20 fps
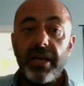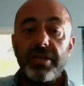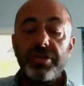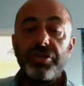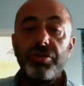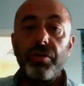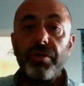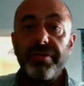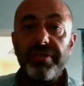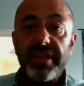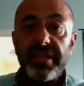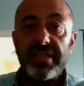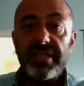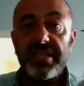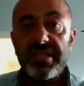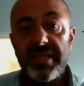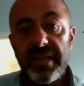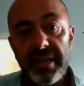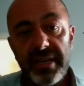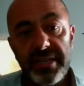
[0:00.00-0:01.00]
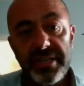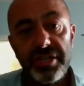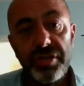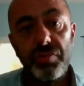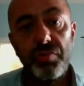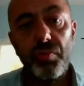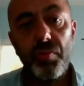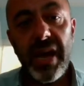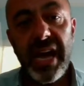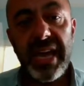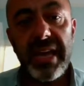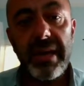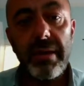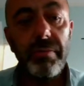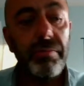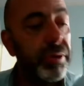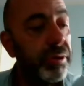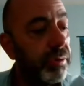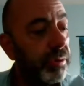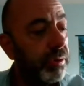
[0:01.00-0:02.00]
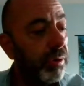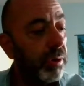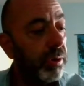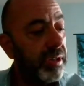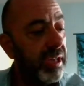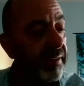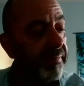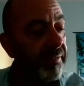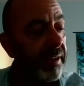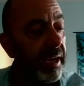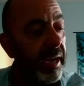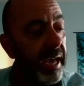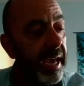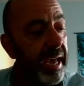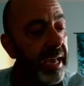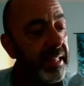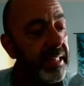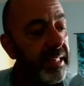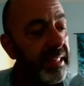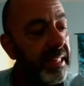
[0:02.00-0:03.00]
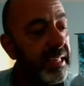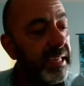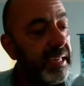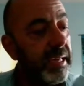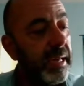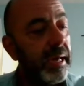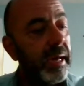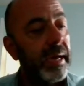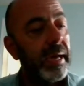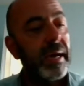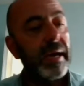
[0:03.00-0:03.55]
So this is the reason why we do not have anything